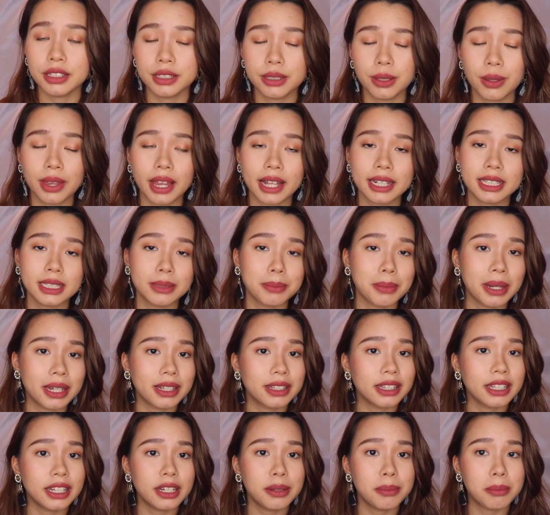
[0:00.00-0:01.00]
So that's
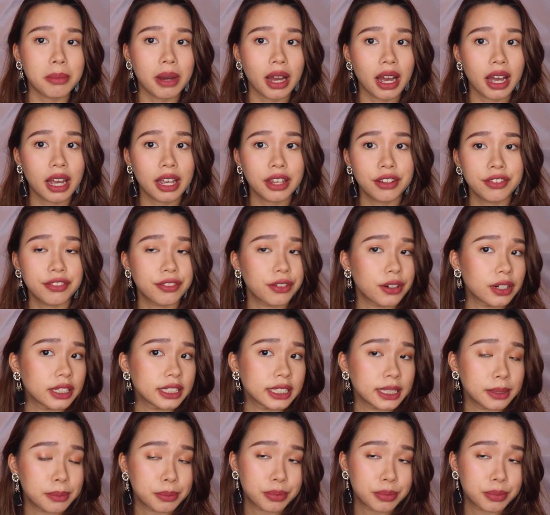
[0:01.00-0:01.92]
mainly my first